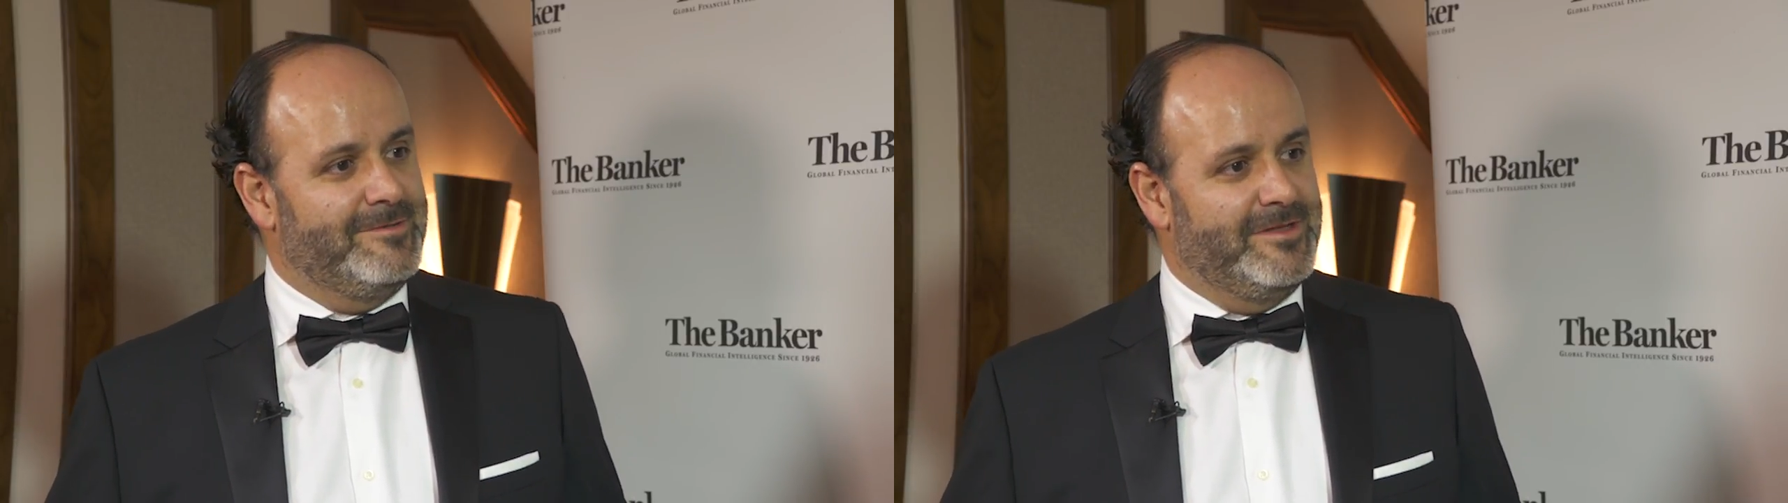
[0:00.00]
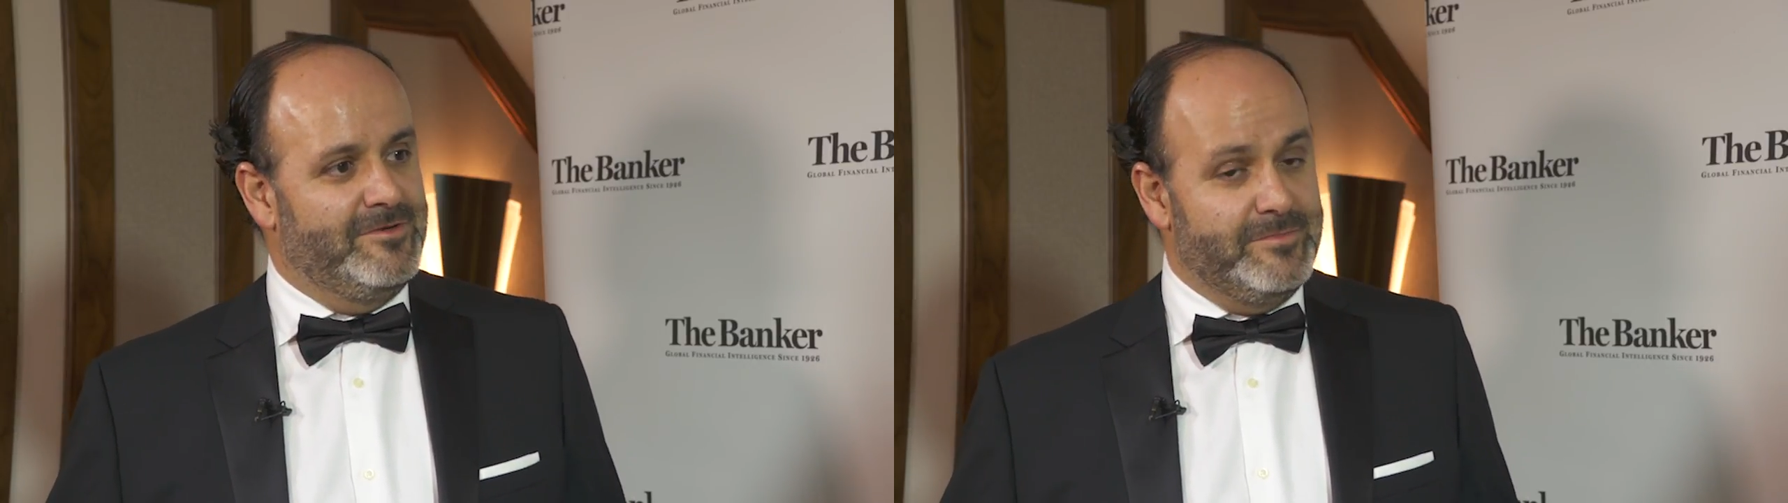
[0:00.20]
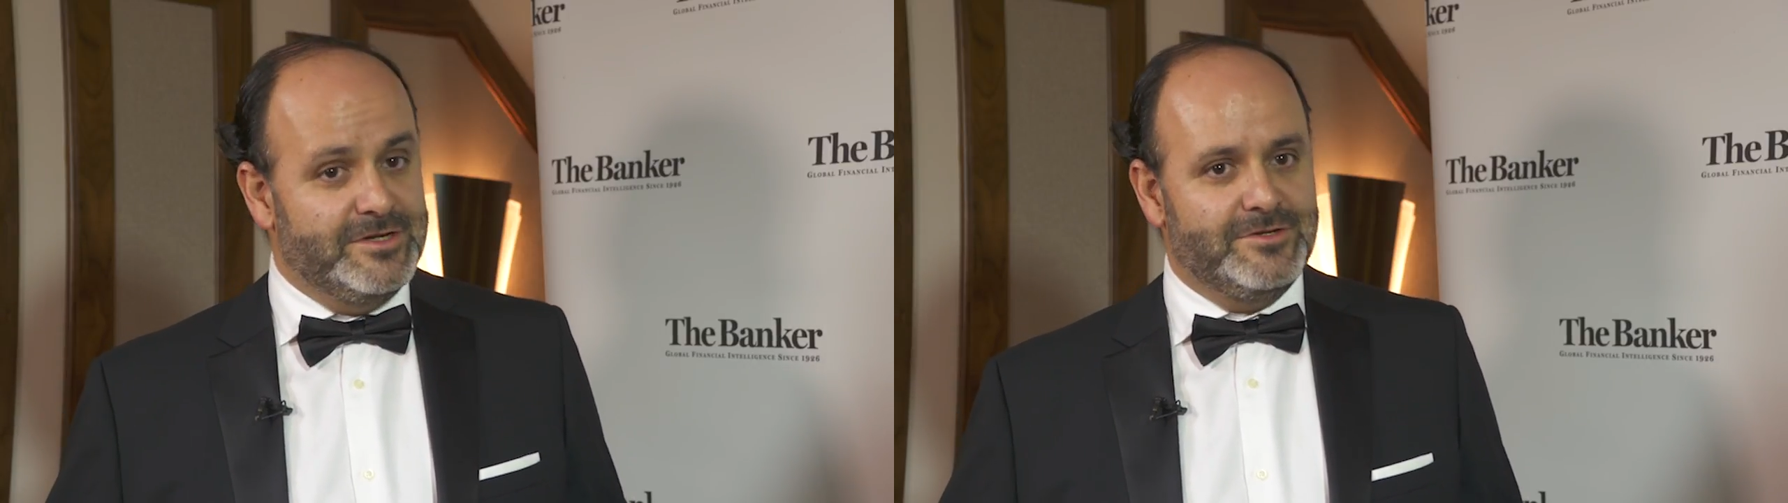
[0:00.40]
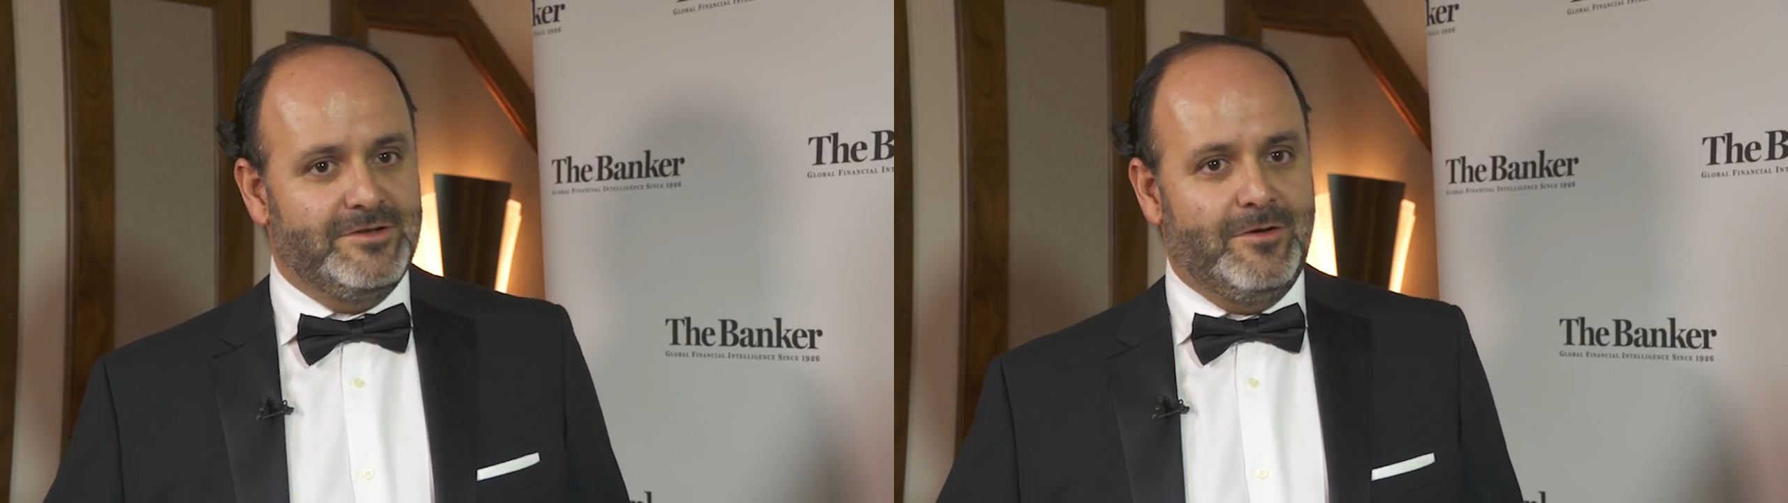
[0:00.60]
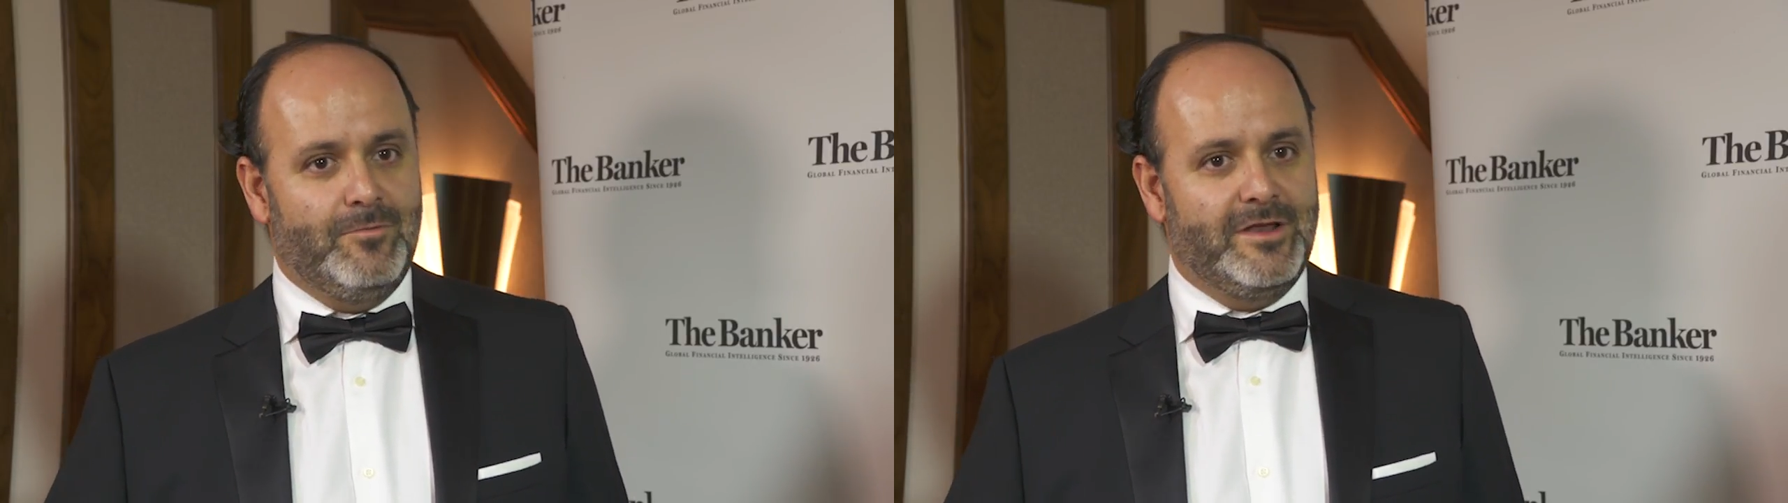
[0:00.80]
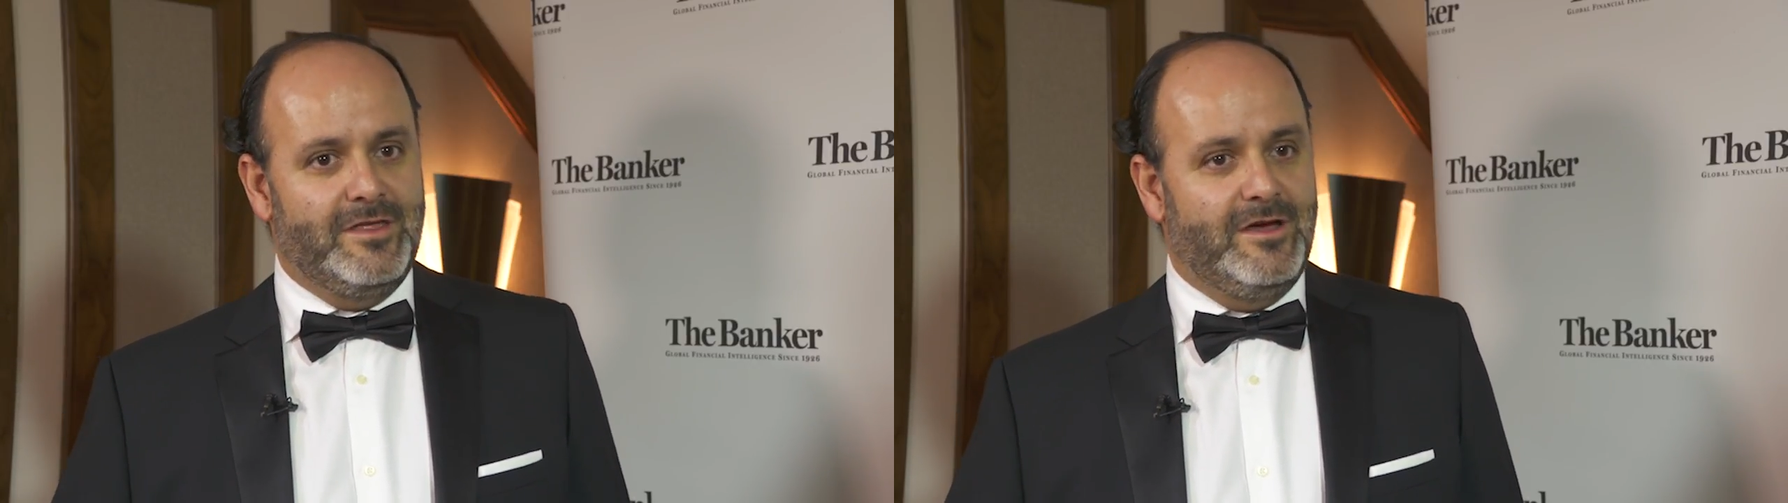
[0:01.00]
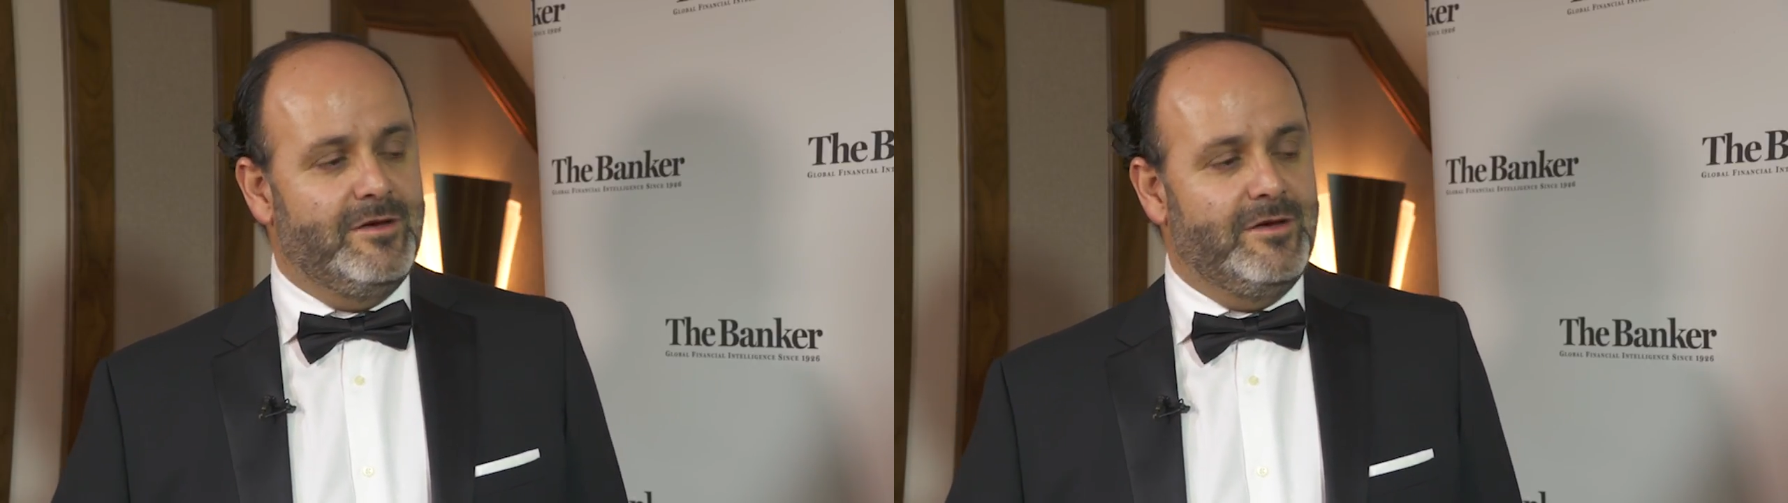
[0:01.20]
I mean, you mentioned La Guardia